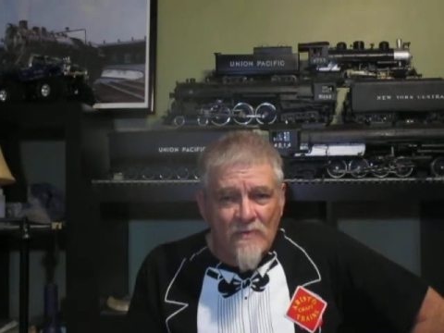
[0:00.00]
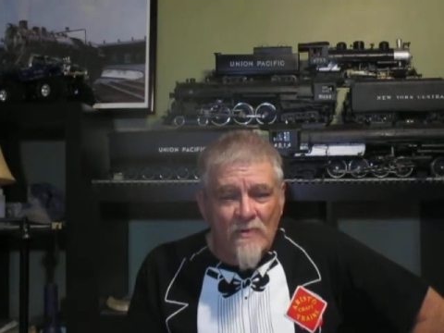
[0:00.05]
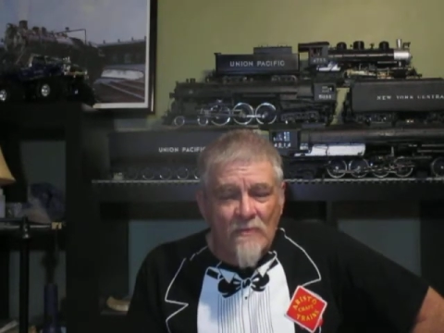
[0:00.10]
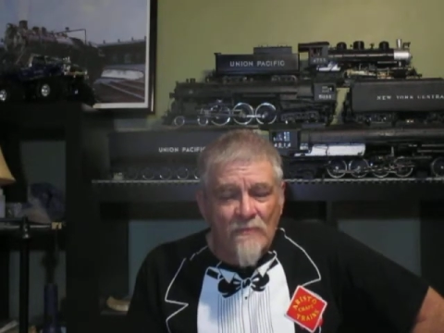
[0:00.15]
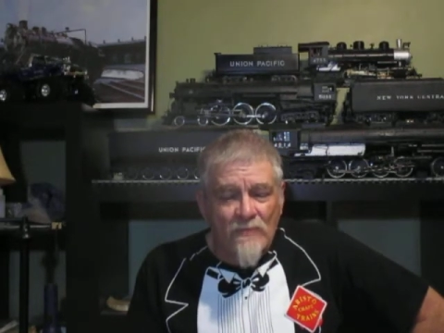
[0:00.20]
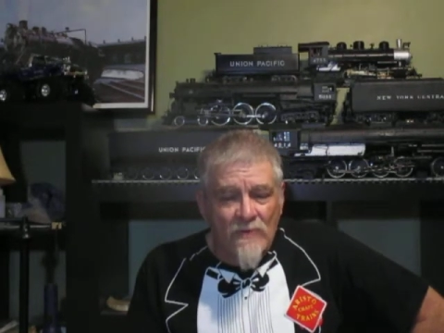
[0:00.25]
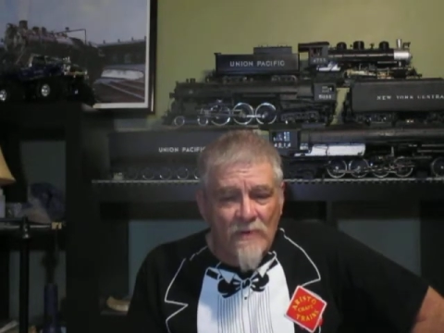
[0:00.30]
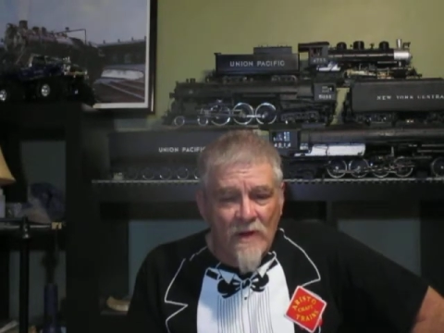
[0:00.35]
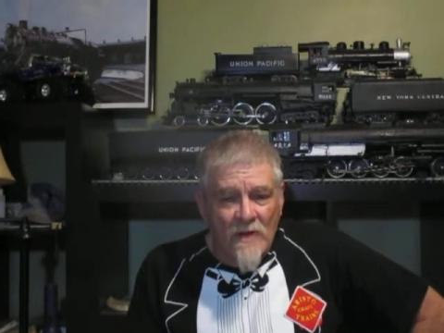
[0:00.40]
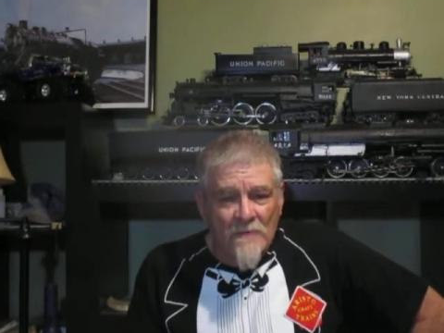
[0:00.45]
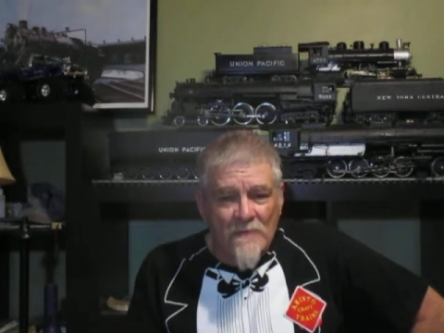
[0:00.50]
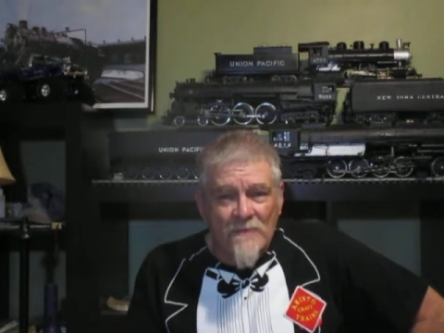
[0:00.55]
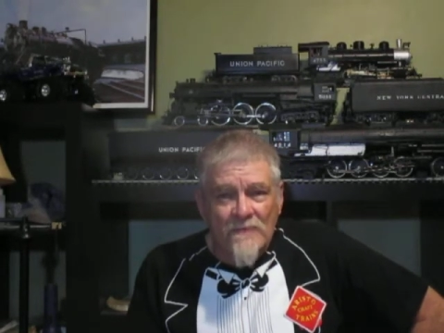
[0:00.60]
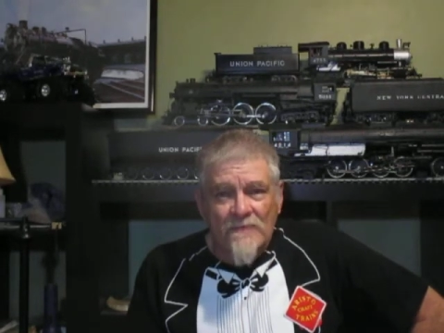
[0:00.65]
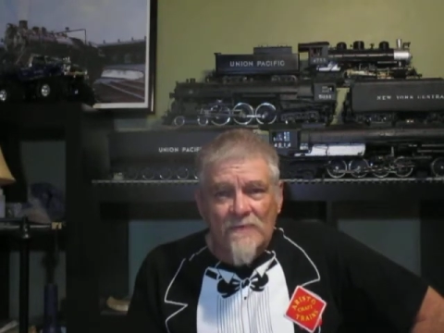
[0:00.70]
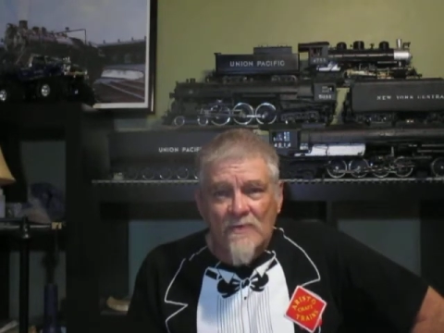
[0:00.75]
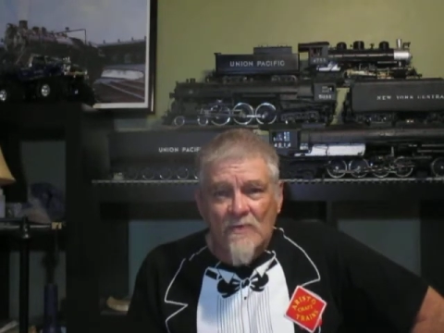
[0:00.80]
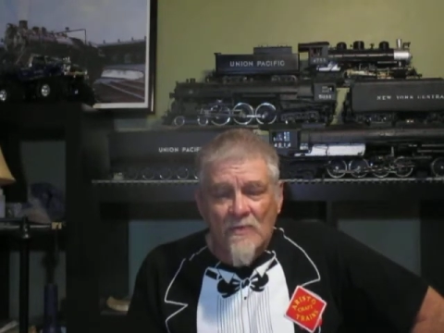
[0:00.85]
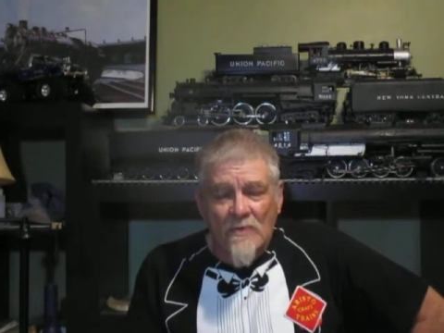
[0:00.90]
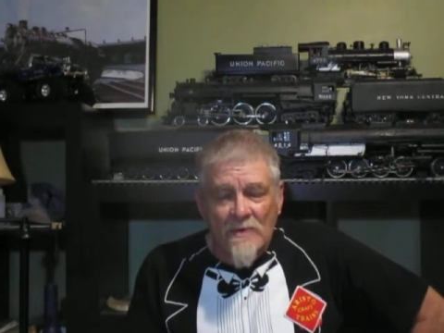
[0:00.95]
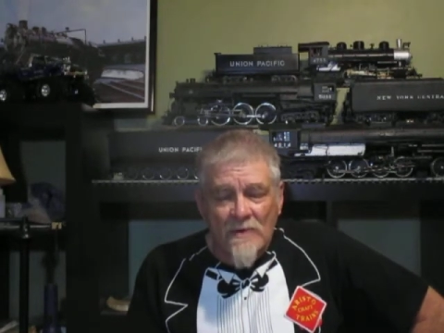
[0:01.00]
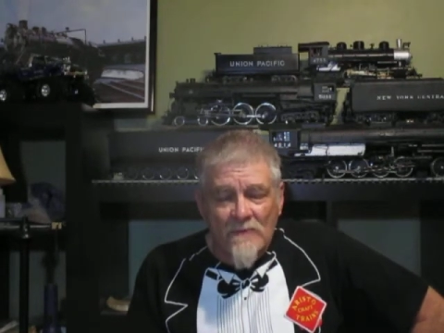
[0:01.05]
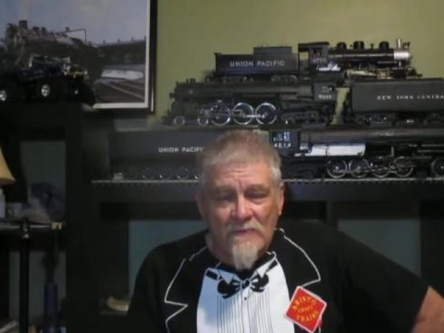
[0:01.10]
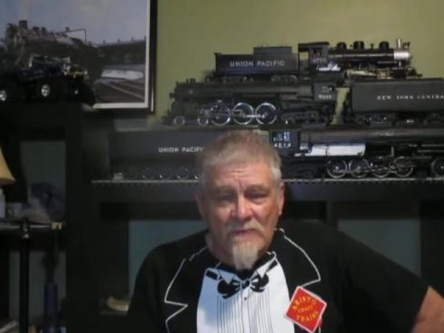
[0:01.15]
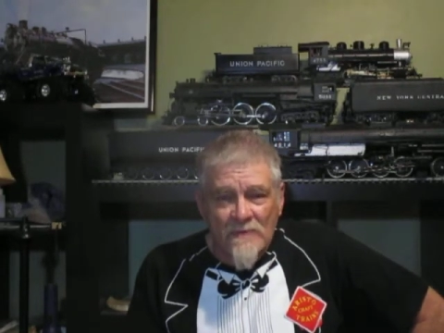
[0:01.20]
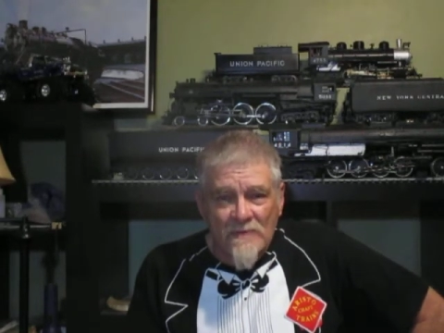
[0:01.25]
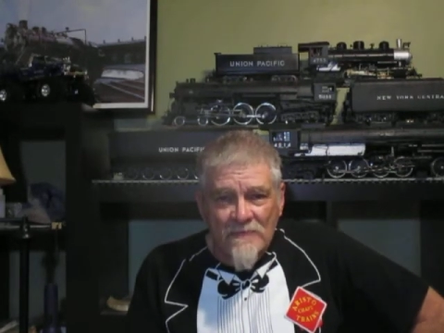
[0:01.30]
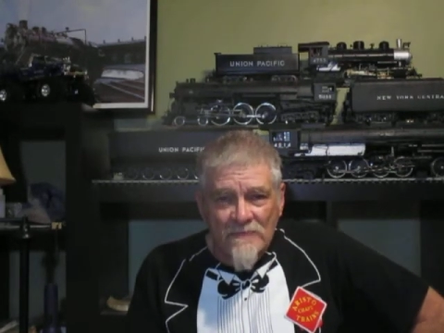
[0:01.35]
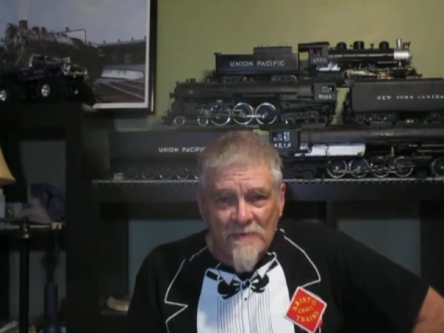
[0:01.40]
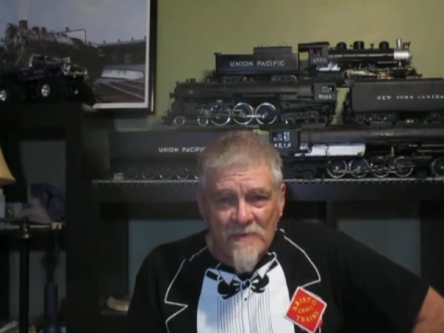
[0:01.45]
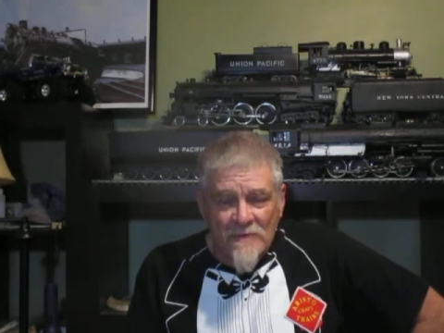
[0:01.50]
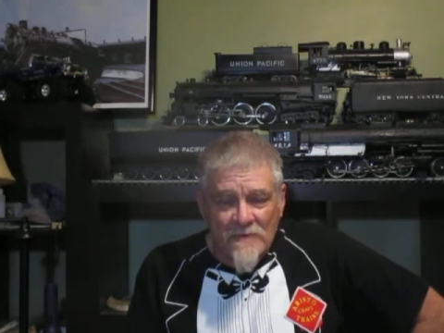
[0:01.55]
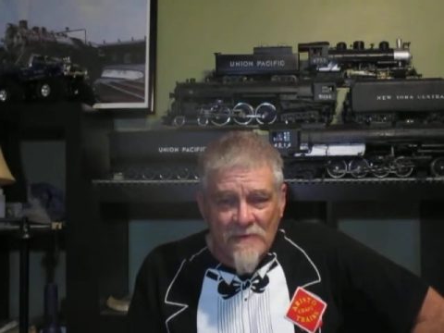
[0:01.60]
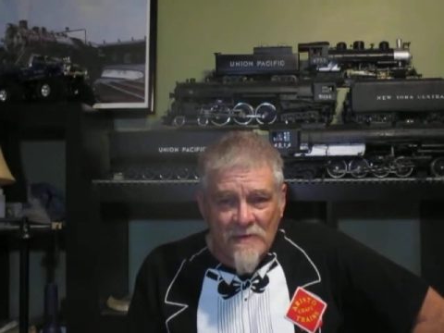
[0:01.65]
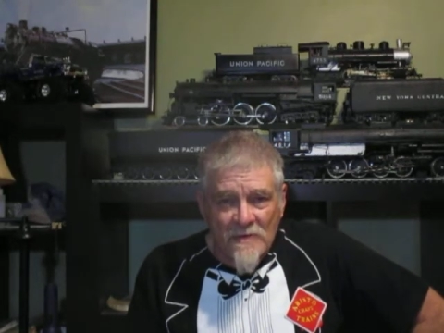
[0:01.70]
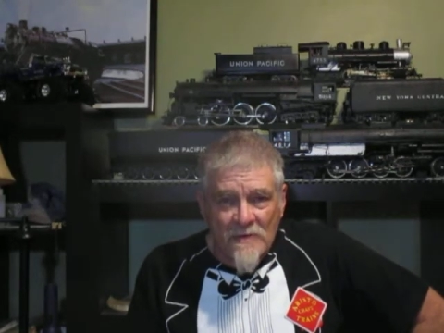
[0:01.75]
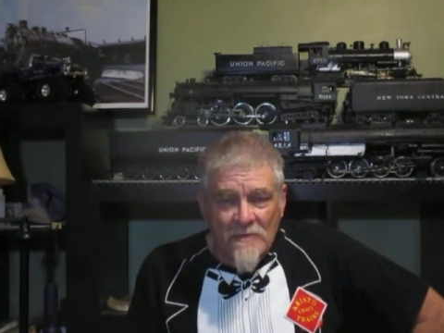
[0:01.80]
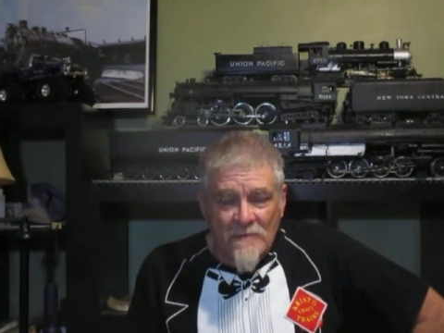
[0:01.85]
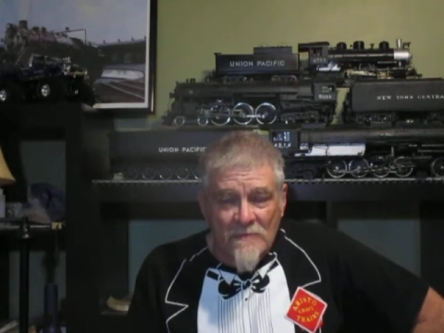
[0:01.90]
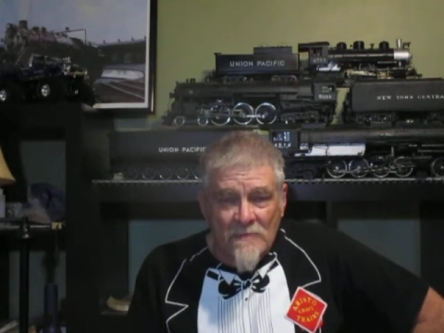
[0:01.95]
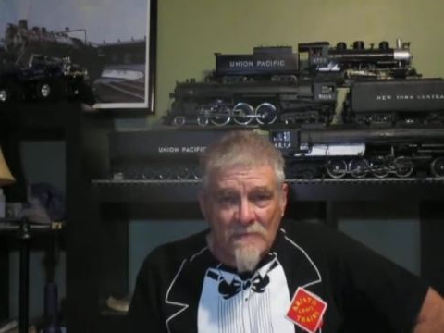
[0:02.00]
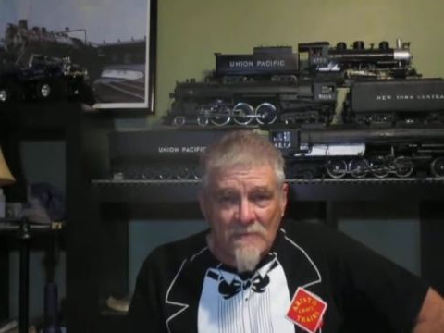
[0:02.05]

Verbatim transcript: or promise or whatever he said to him.